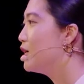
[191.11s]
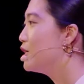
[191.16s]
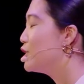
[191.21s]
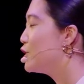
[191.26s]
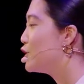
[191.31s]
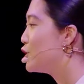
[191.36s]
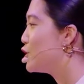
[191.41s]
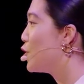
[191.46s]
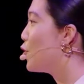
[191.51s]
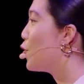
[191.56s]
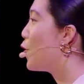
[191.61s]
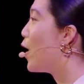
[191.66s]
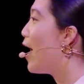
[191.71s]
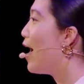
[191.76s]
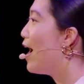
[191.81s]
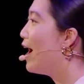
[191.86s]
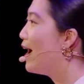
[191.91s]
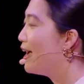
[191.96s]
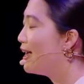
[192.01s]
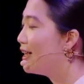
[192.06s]
So
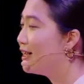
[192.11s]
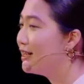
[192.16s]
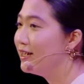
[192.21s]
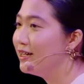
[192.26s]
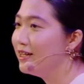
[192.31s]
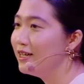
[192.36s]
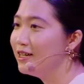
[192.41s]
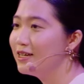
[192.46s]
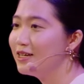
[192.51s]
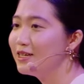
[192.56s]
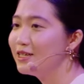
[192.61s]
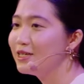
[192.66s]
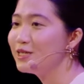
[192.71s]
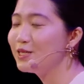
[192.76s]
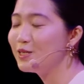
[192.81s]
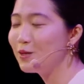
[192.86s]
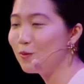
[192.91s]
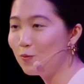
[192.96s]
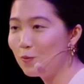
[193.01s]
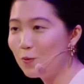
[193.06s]
I,
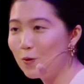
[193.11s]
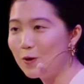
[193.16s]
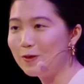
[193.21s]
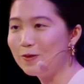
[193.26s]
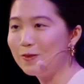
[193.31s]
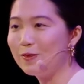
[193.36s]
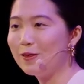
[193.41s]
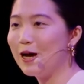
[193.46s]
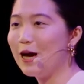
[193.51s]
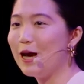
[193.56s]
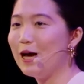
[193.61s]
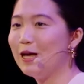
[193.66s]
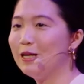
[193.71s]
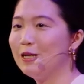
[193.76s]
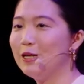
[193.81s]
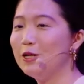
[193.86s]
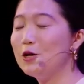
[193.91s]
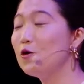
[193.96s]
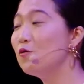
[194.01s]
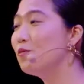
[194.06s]
someone that
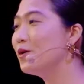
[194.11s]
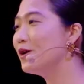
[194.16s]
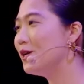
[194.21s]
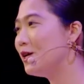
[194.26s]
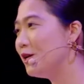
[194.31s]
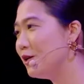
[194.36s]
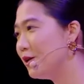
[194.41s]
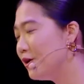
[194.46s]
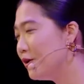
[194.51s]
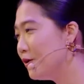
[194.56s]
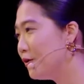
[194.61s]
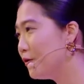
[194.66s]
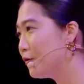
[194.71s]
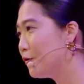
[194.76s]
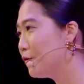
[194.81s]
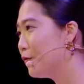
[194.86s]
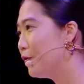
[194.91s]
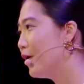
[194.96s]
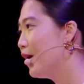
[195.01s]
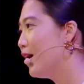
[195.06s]
nobody
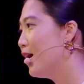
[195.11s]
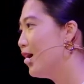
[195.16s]
knew,